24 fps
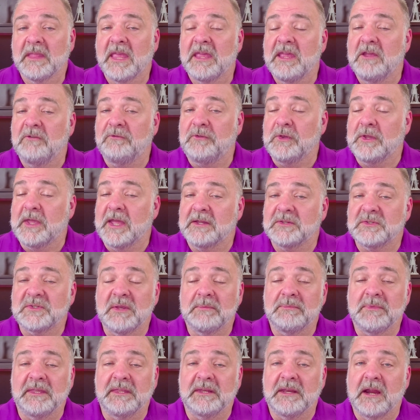If you got
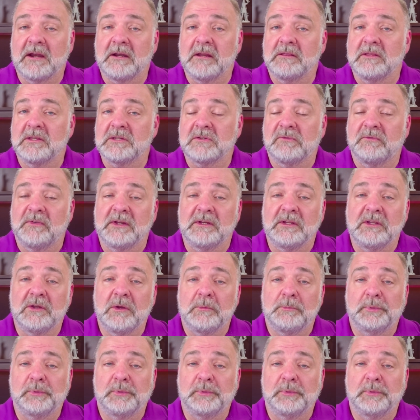something out of this video,